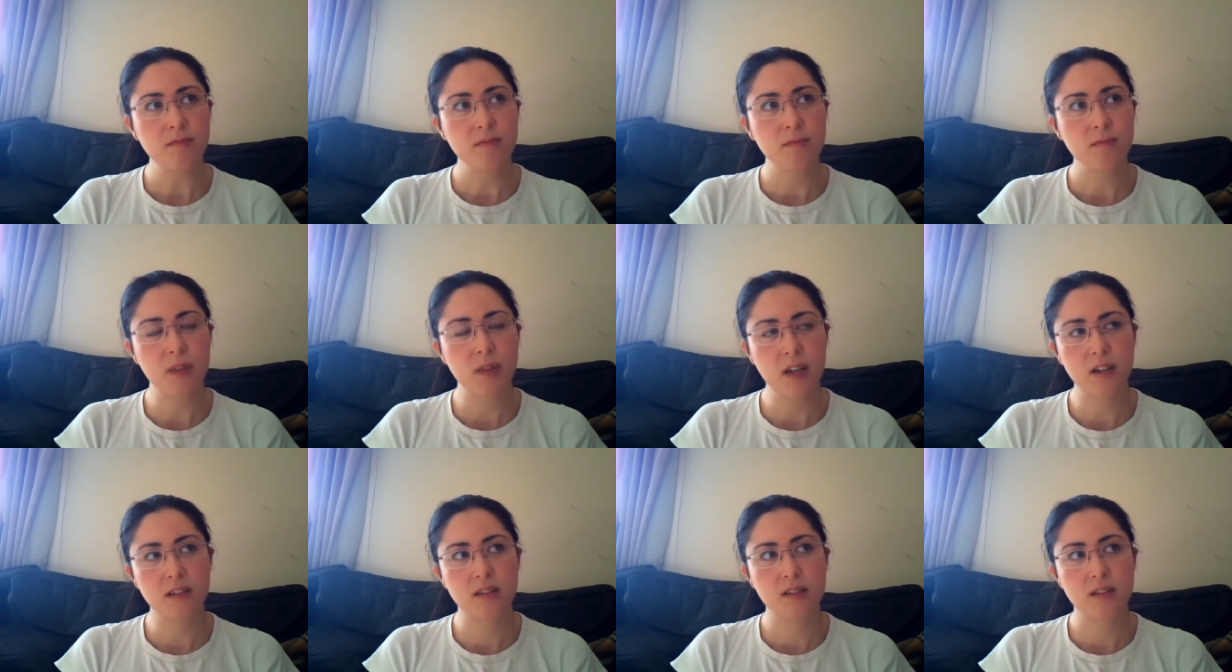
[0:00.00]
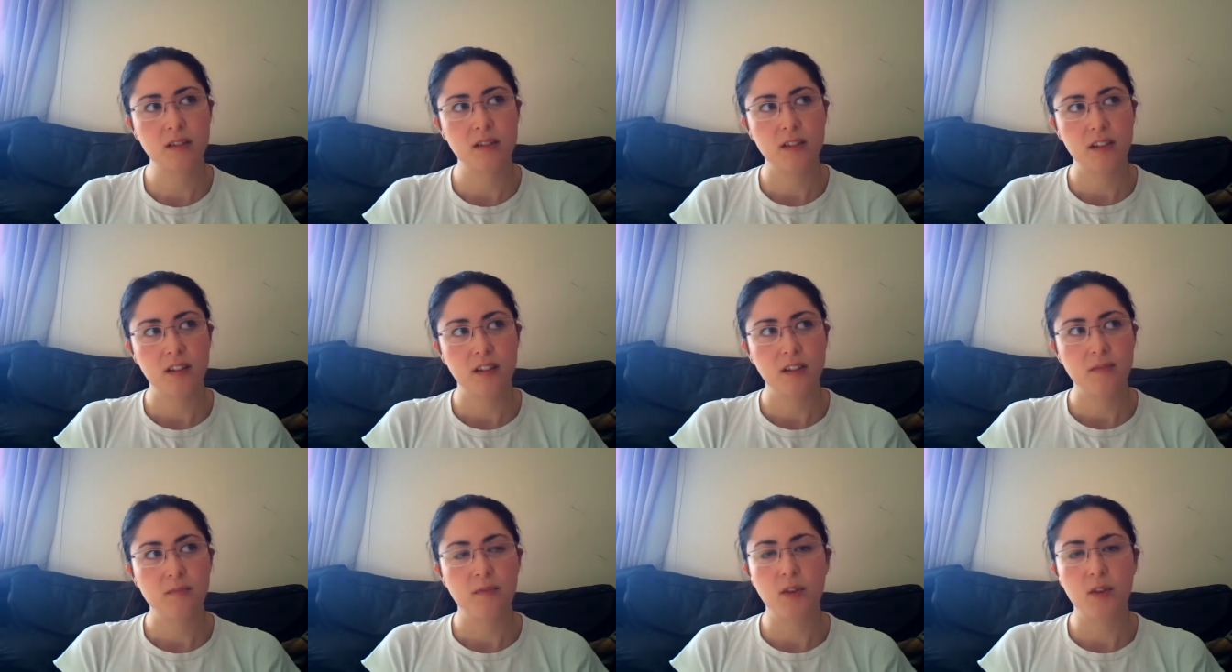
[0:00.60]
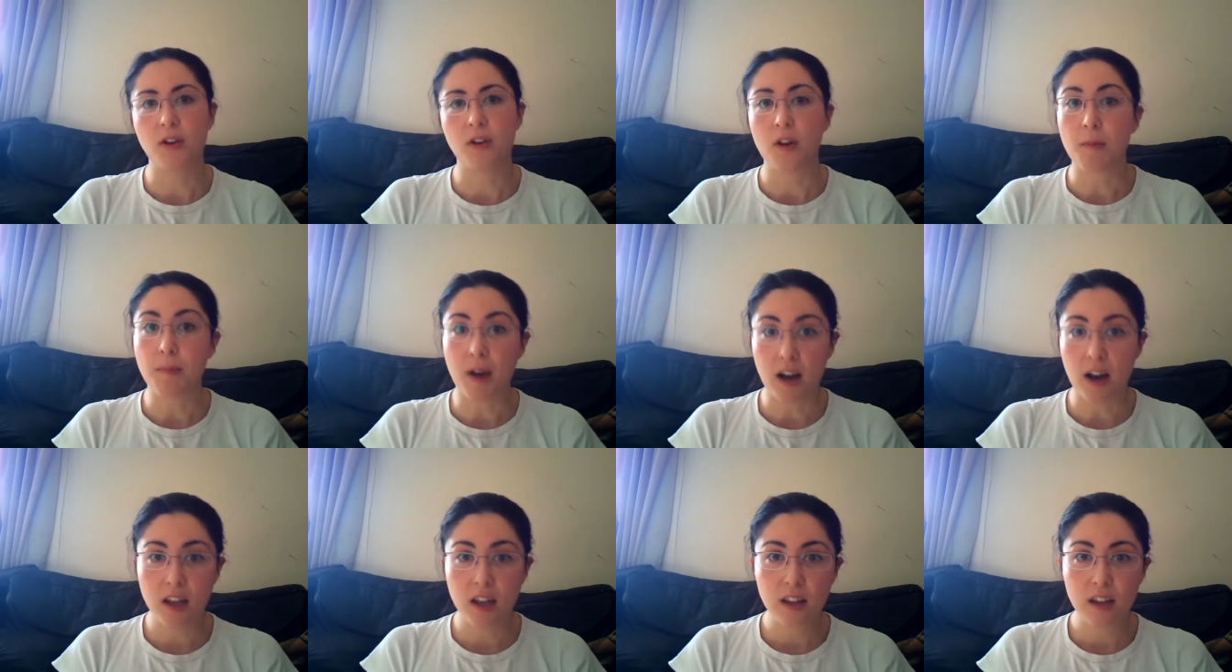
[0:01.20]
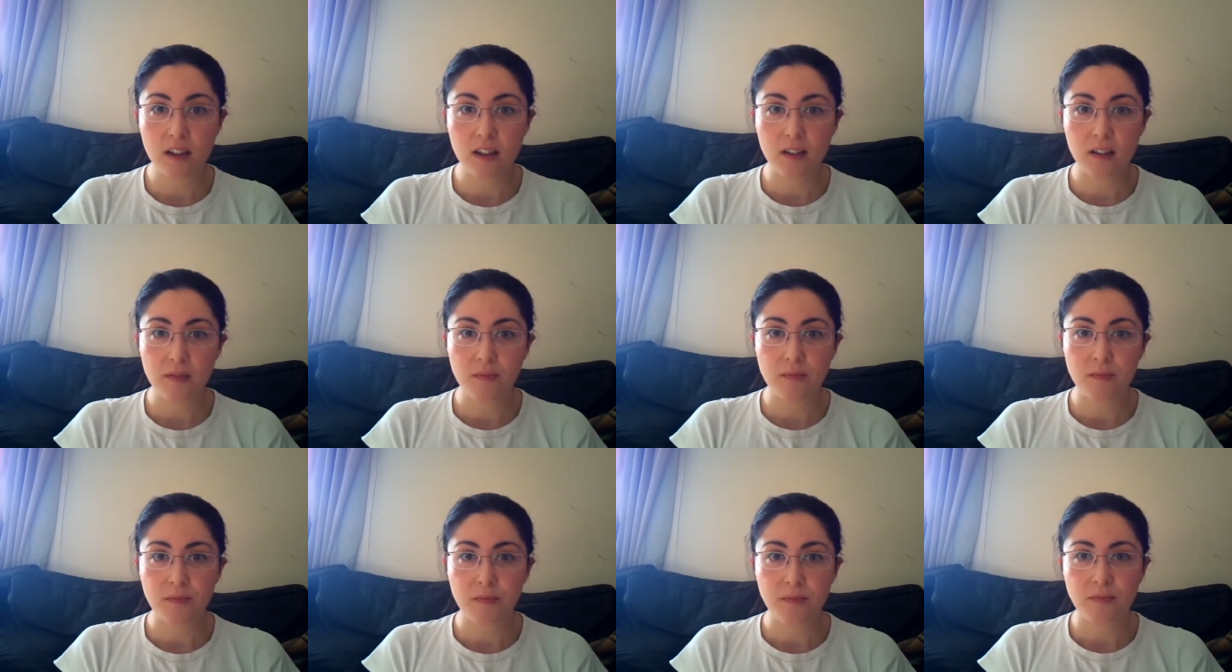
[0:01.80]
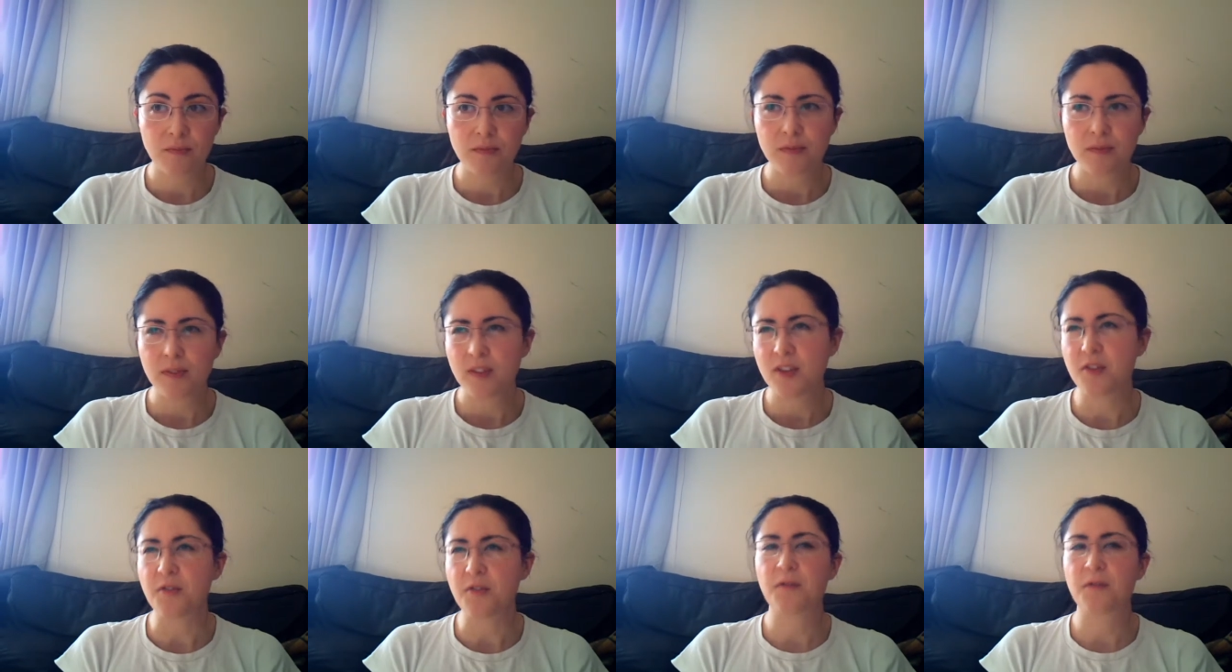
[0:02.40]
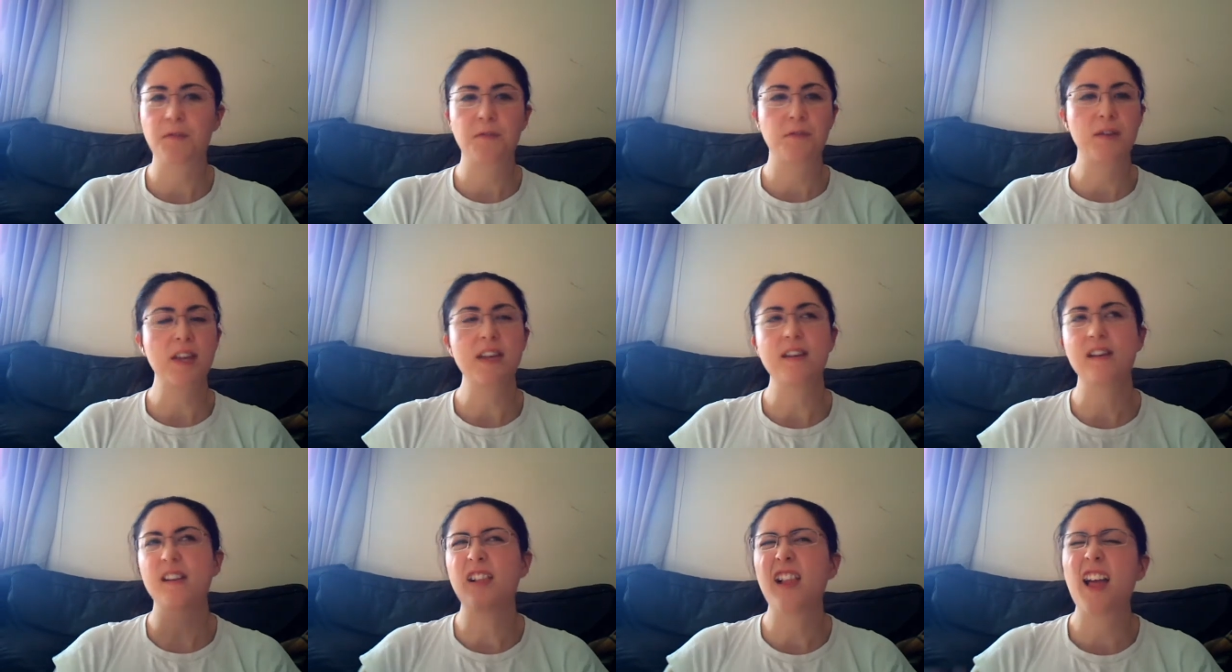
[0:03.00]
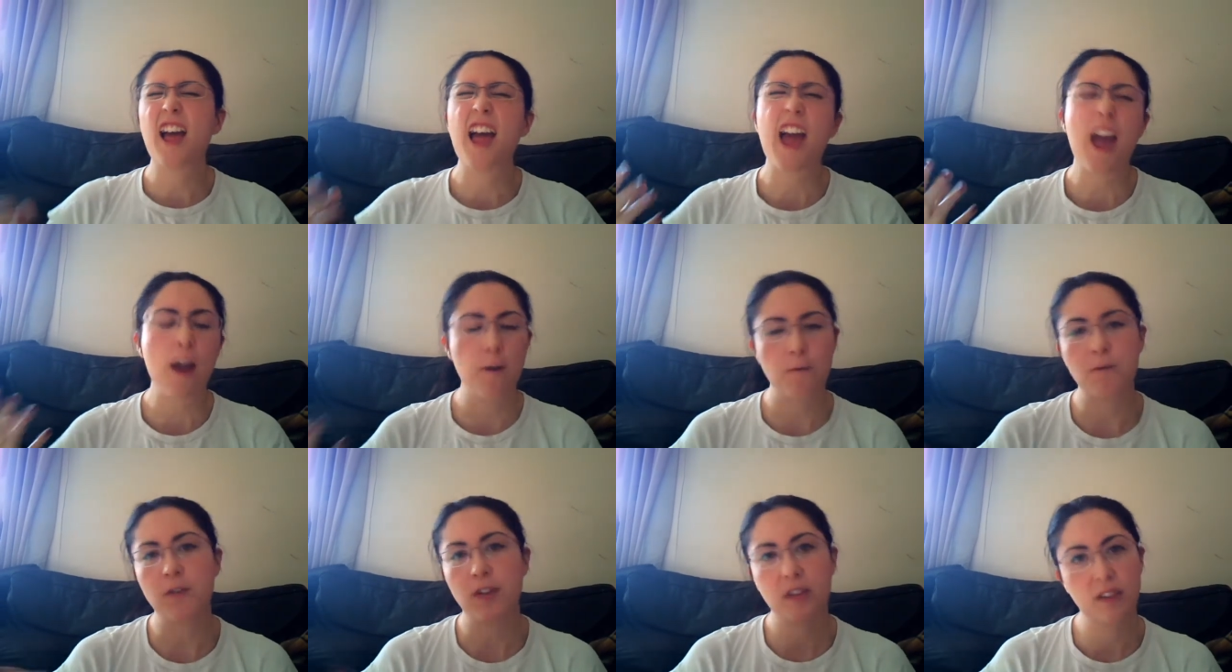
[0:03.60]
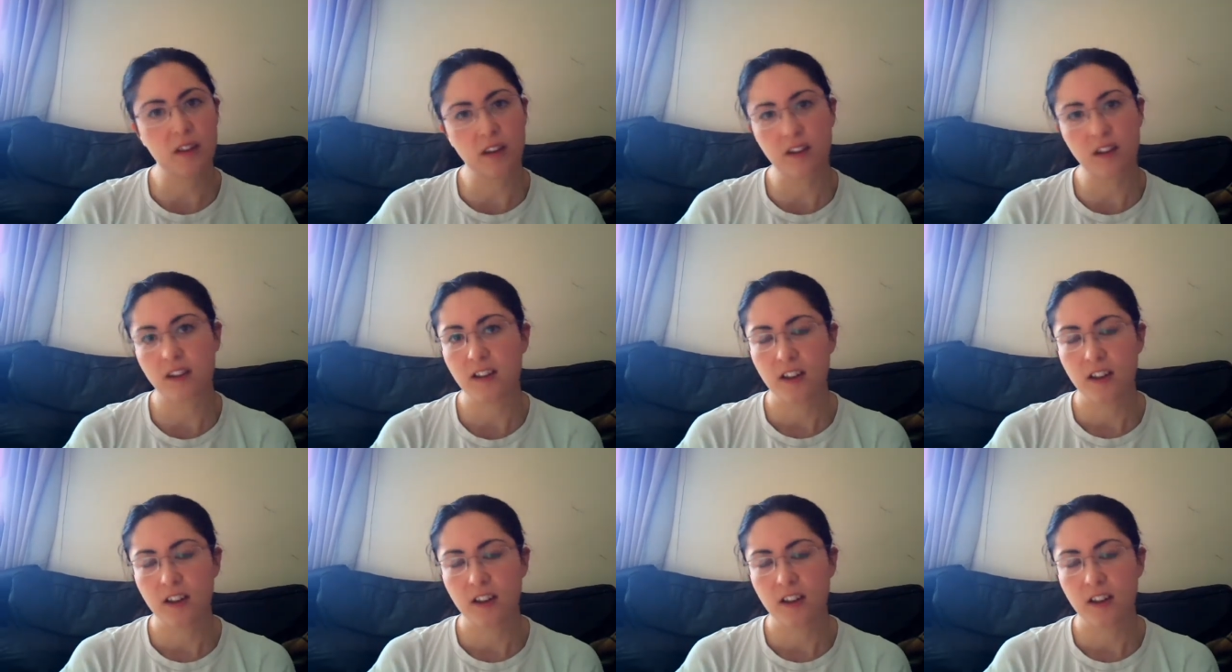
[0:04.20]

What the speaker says: But on a bike, you feel everything.